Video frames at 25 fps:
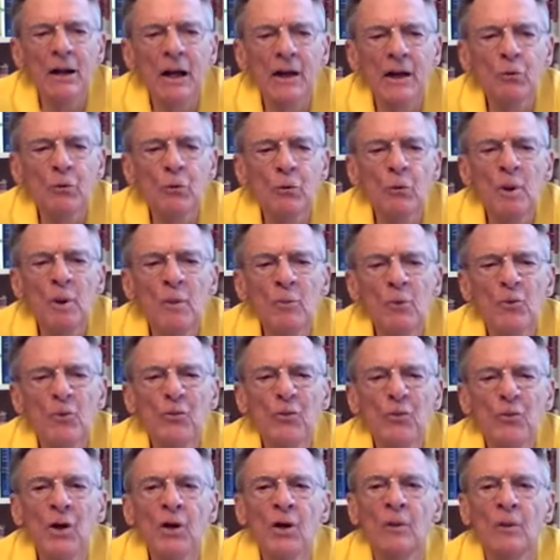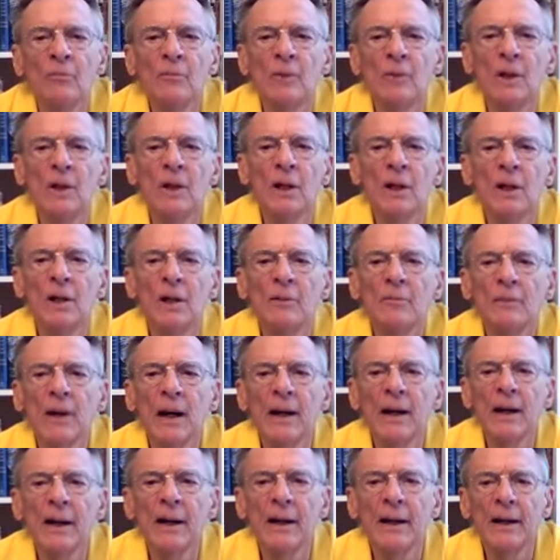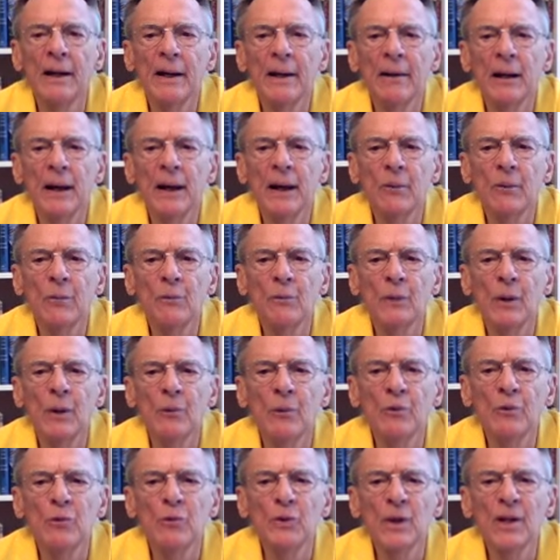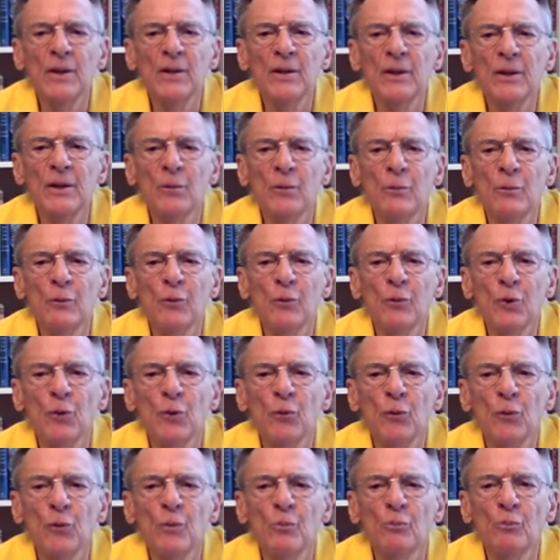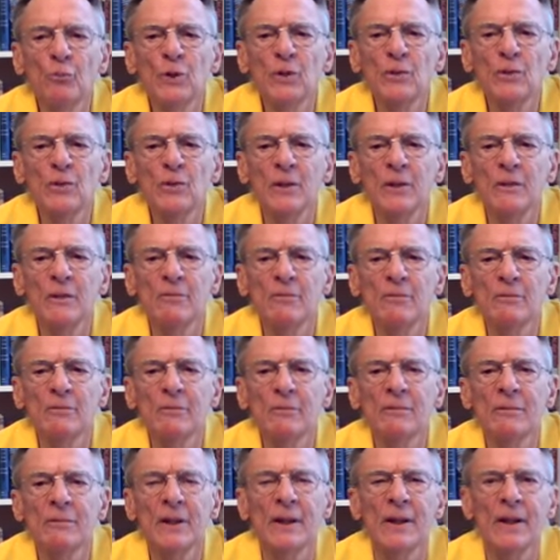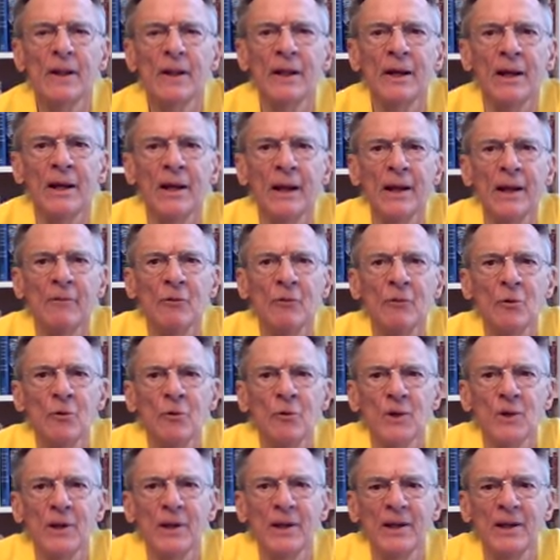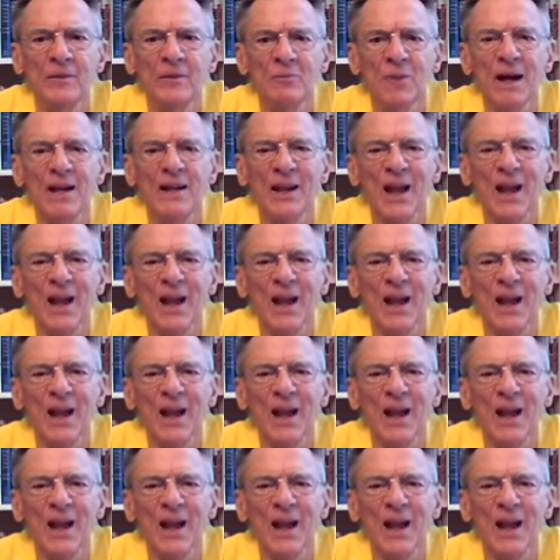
I do remember some. Uh, I, I, I, would say that it was different, but then everything in my